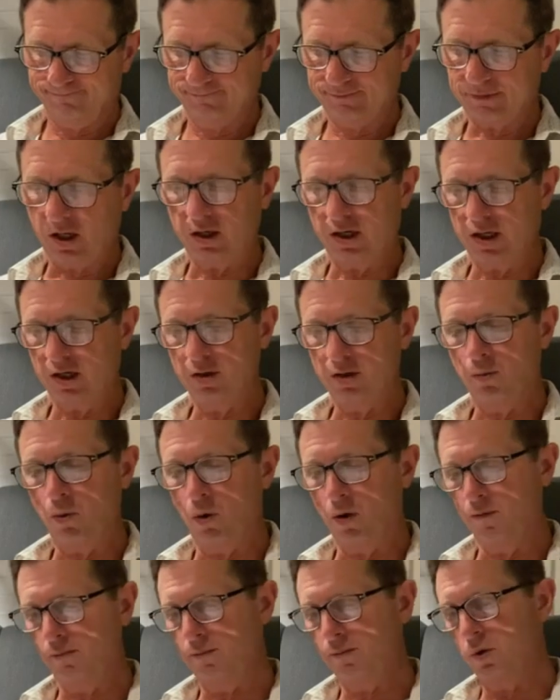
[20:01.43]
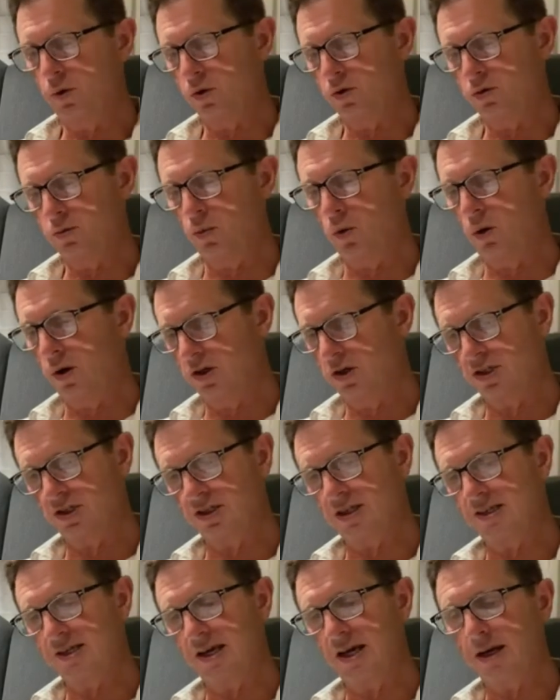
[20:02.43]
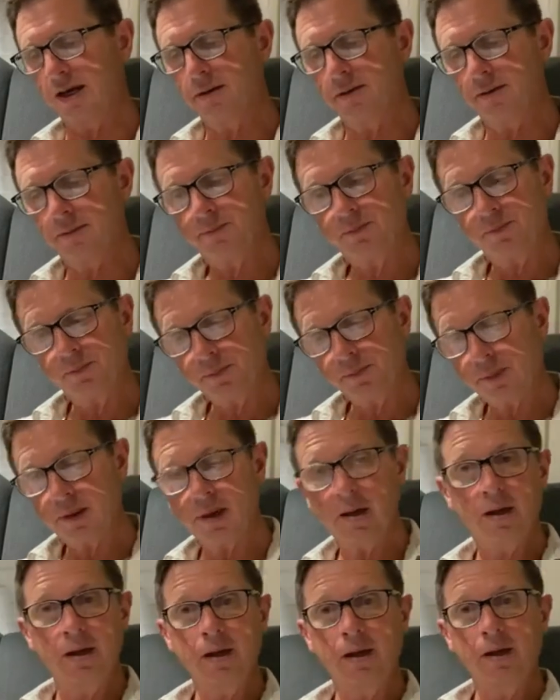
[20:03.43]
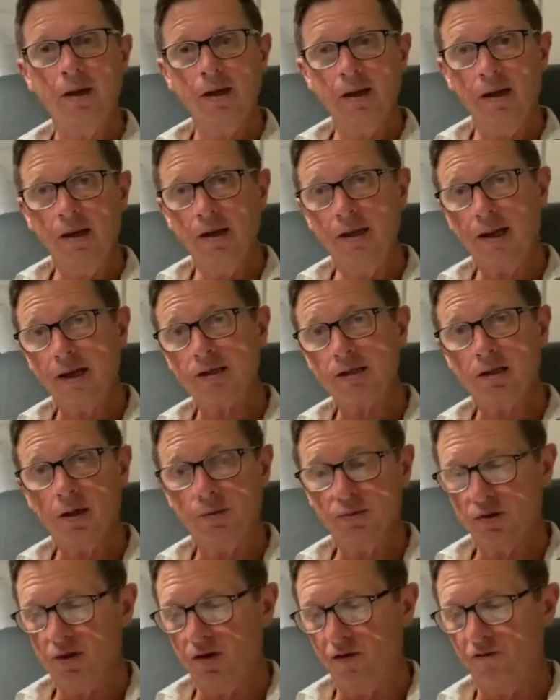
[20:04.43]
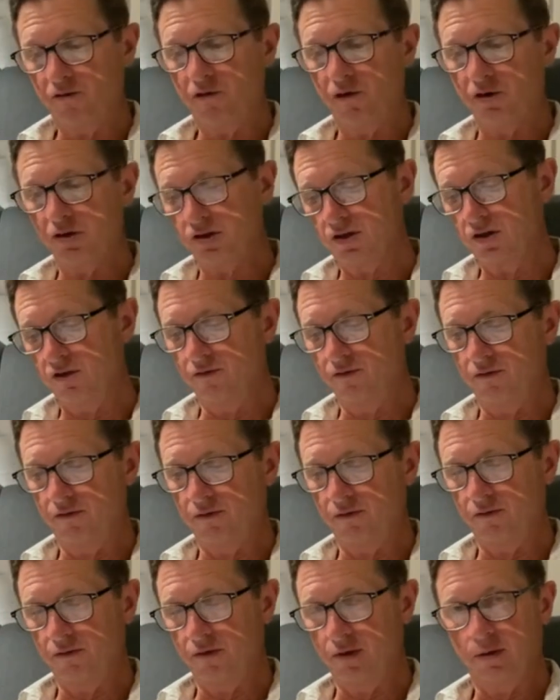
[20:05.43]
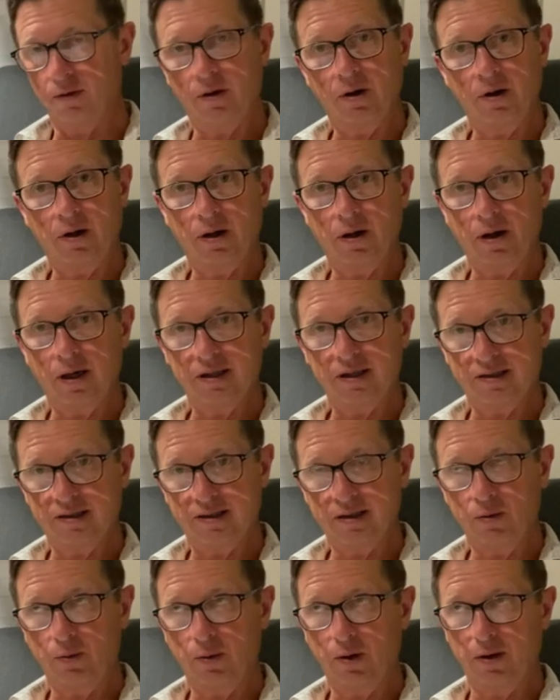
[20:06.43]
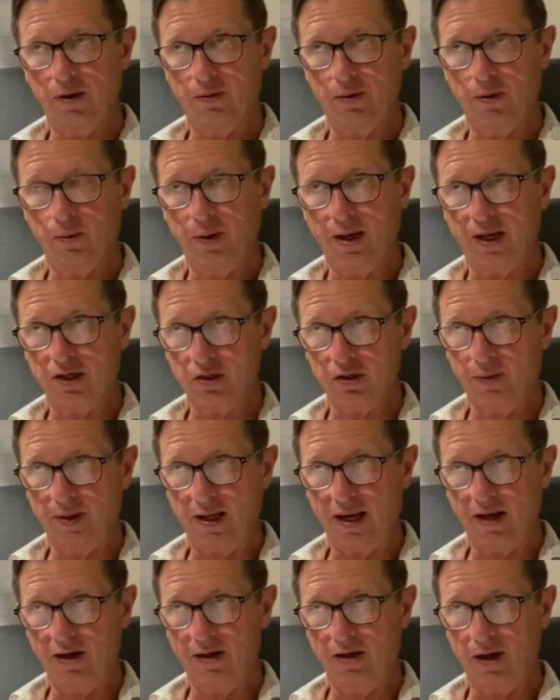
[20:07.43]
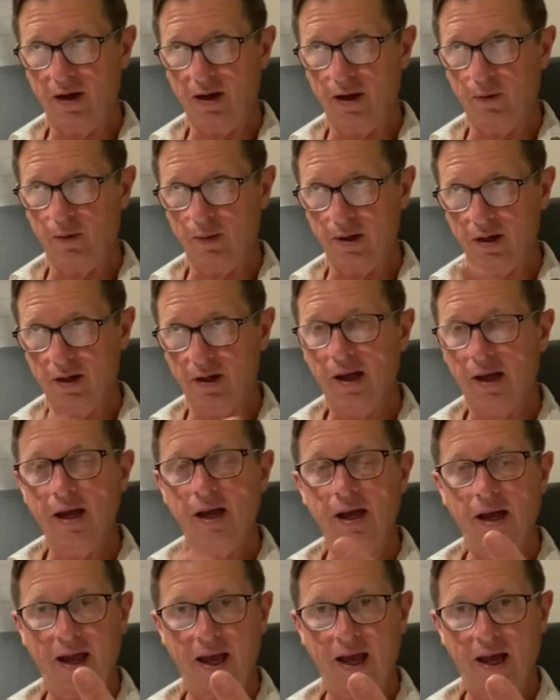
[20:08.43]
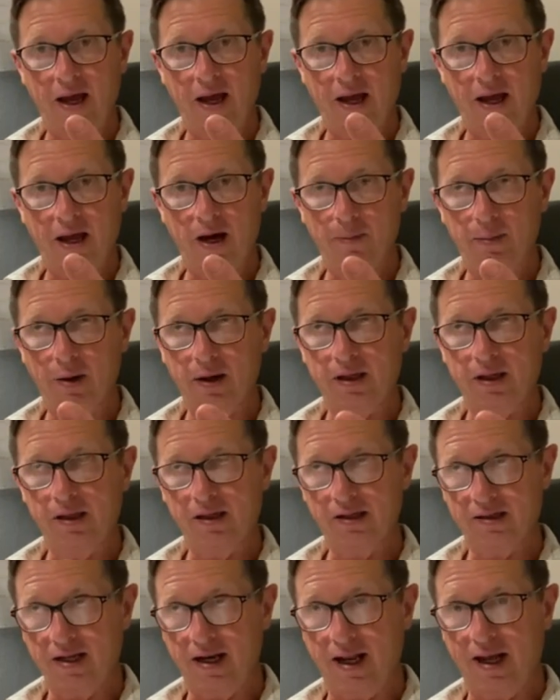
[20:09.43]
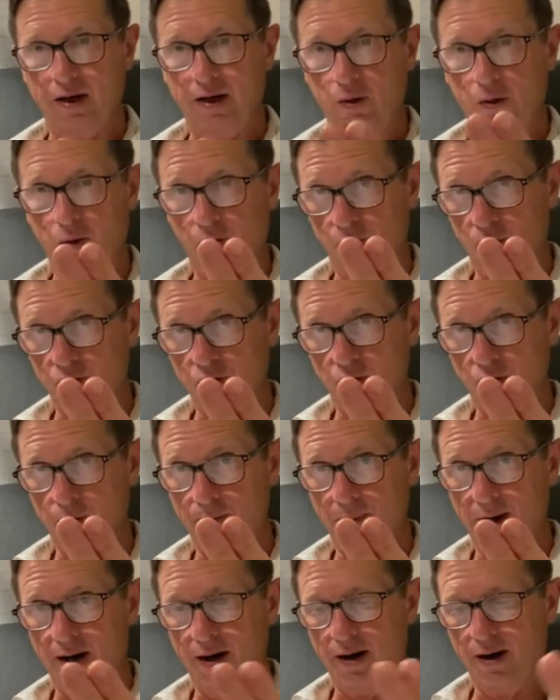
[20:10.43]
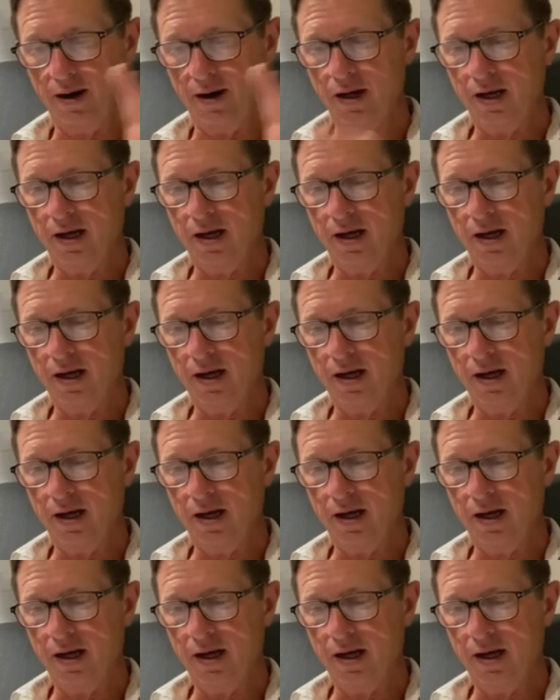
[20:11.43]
I'll get to more those more in just a second. Next comes the first of, a, well, we actually we had another one, homunculus and anchorhold. Those are a pair.